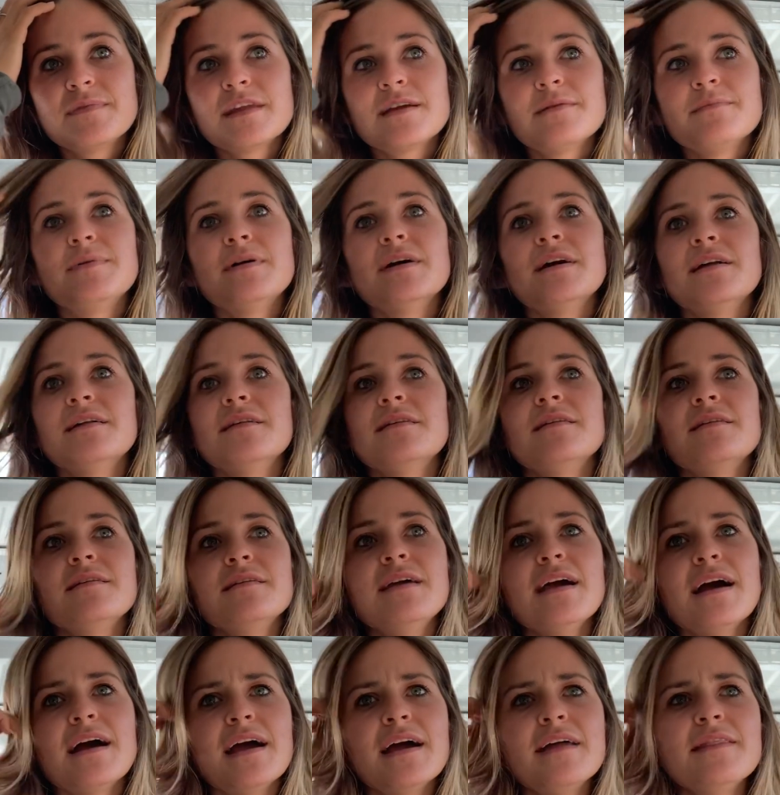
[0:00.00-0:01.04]
But
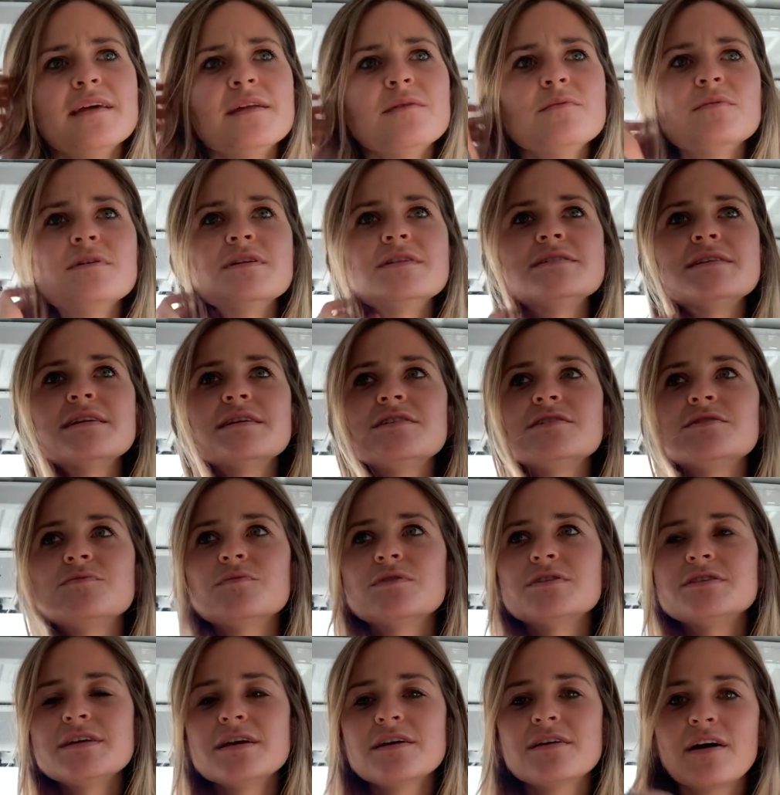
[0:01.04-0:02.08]
yeah, and then once
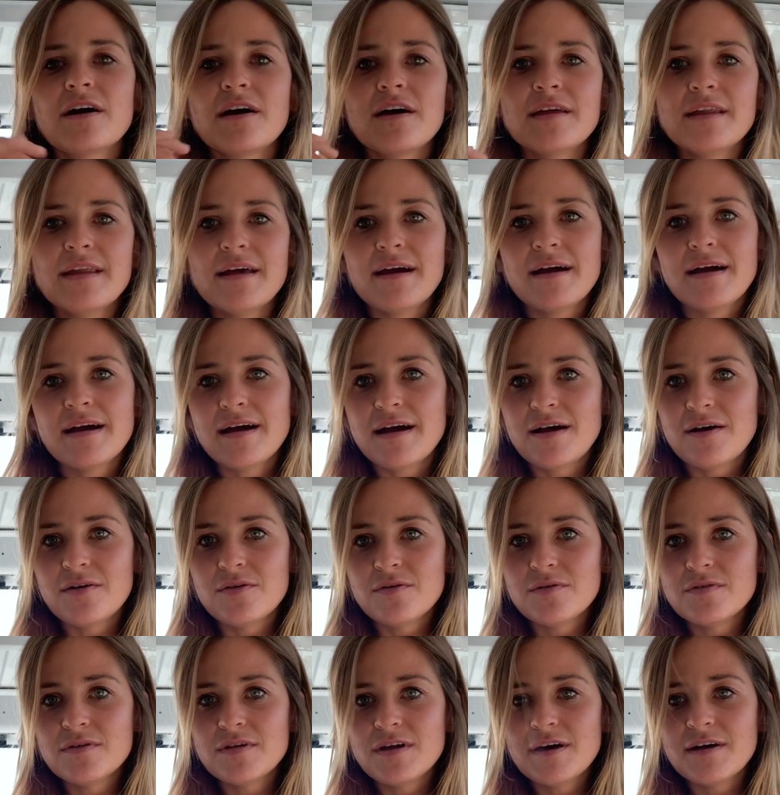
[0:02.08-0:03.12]
I got
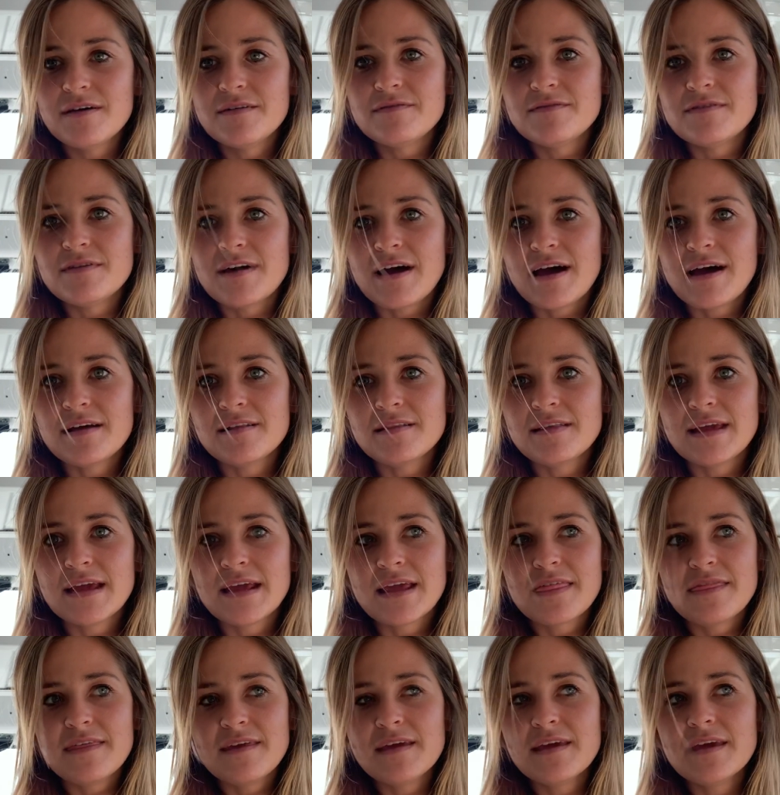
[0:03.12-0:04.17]
out of that,
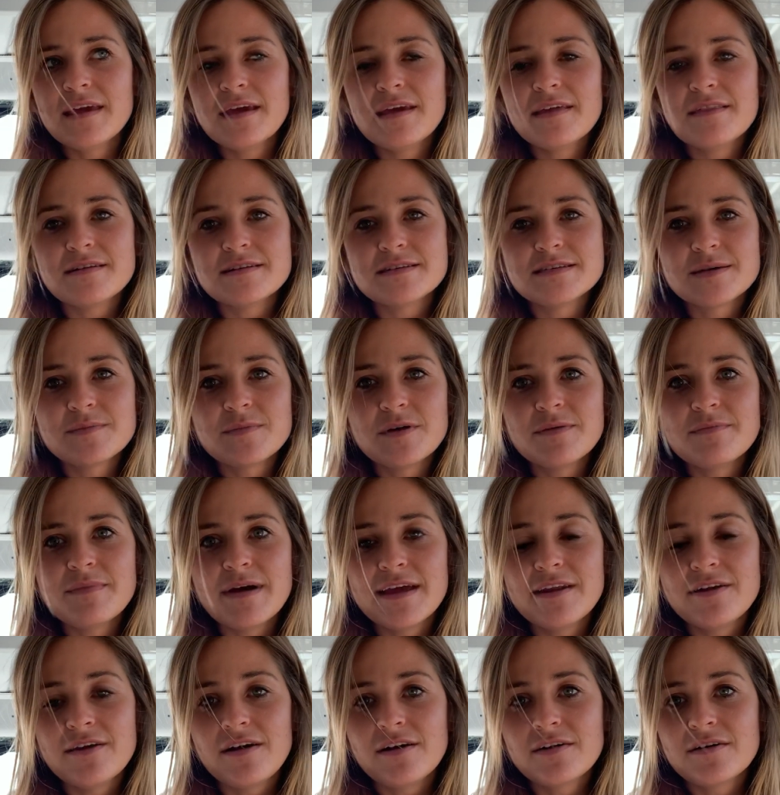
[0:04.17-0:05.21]
like thinking that someone
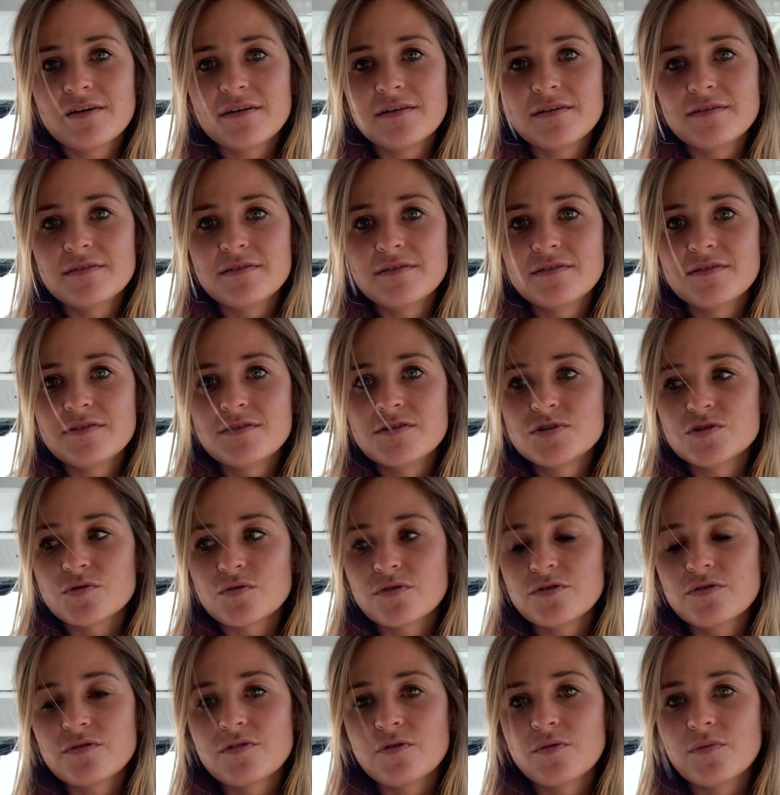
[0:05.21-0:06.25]
might knock on the
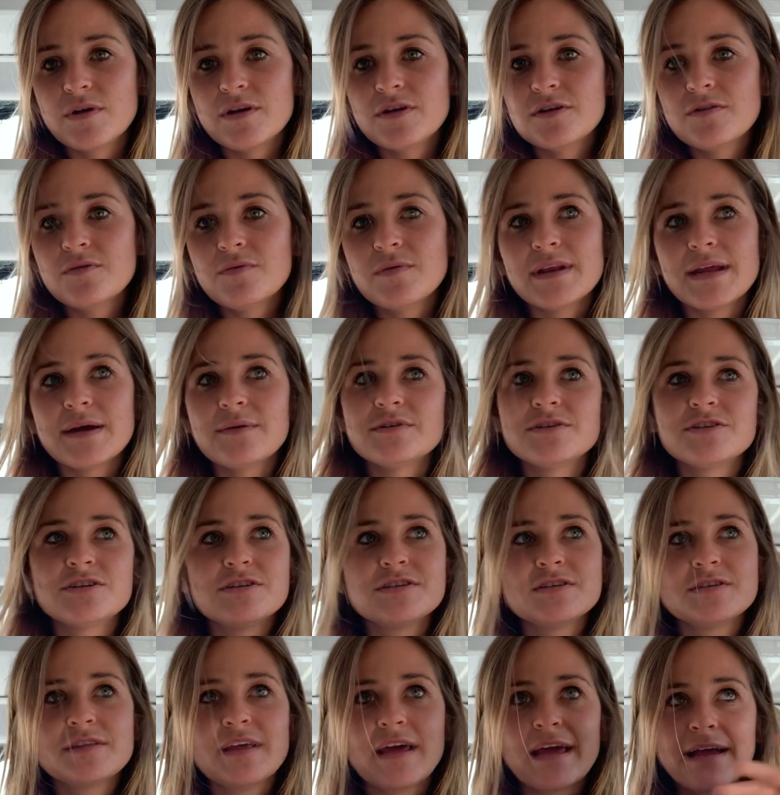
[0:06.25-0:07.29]
door or the window, when I was
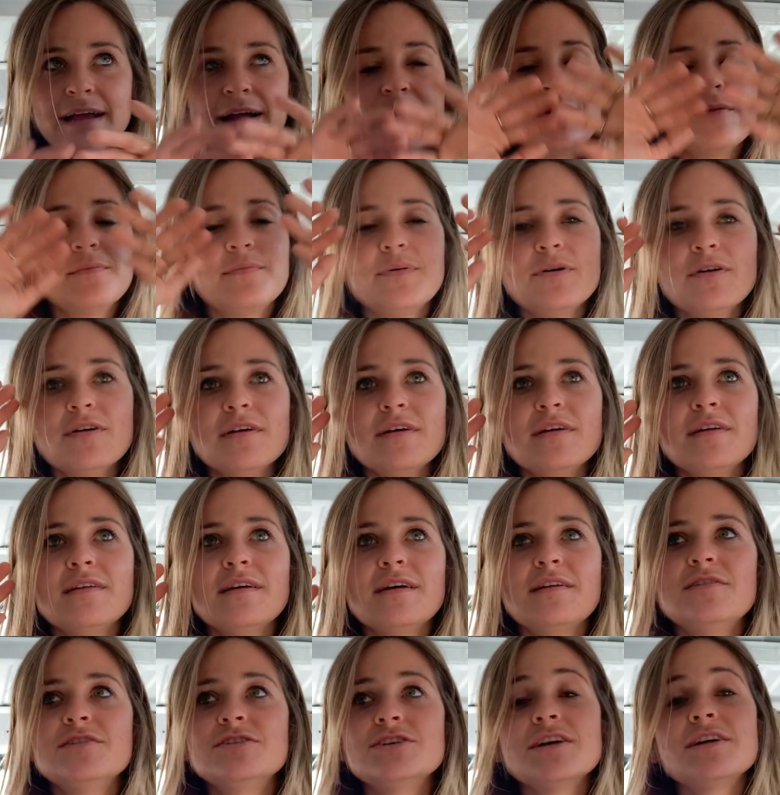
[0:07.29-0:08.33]
just like, I would put
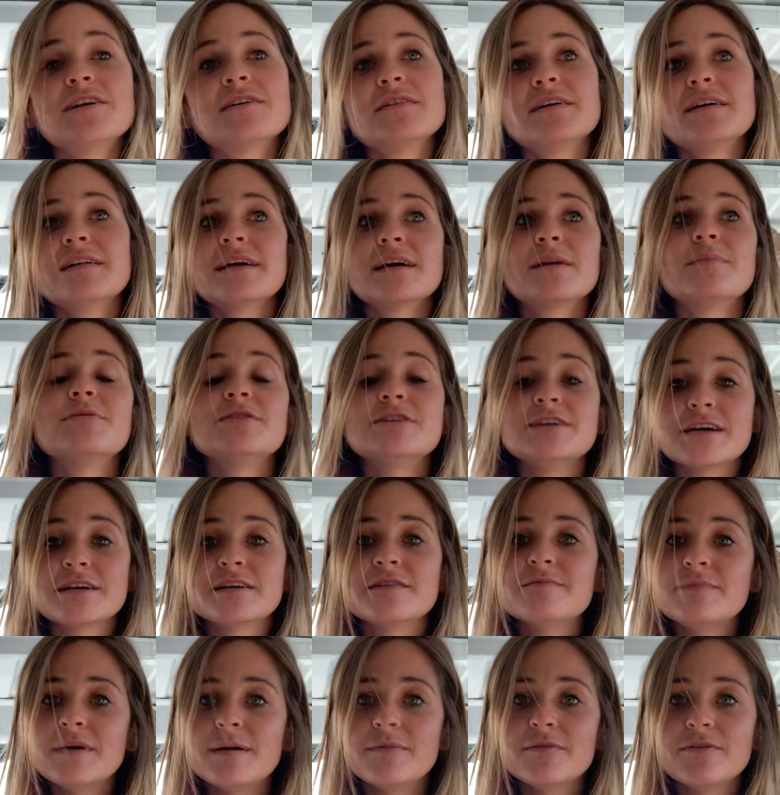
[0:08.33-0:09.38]
energetically like a
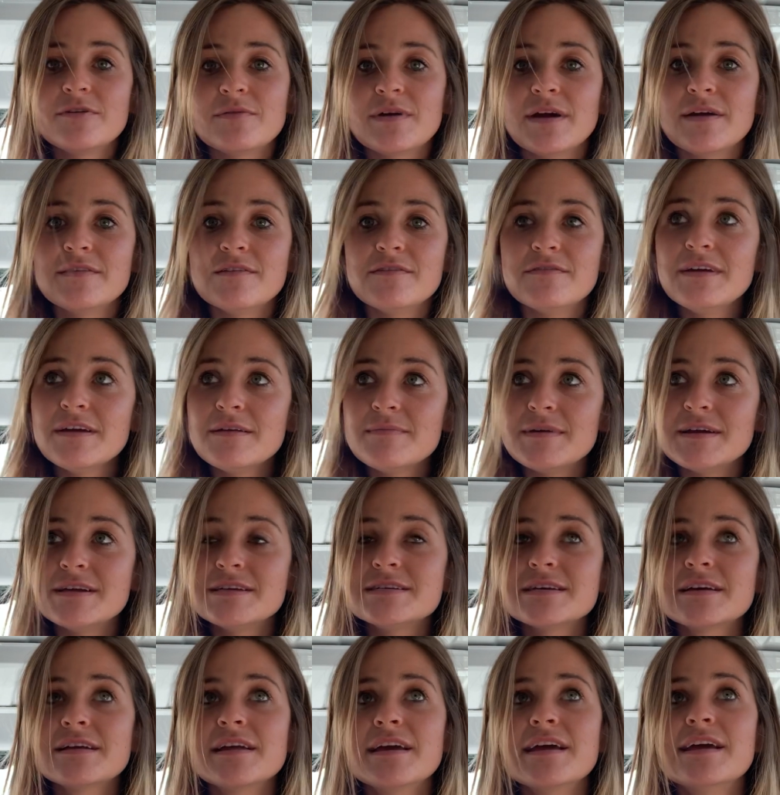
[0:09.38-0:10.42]
protective bubble around the van
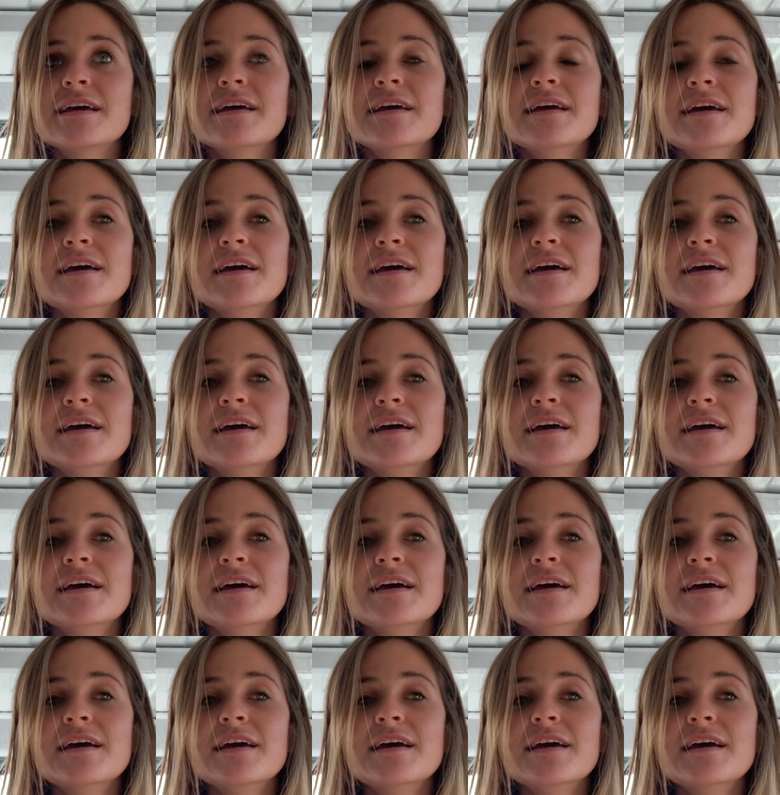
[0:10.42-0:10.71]
basically.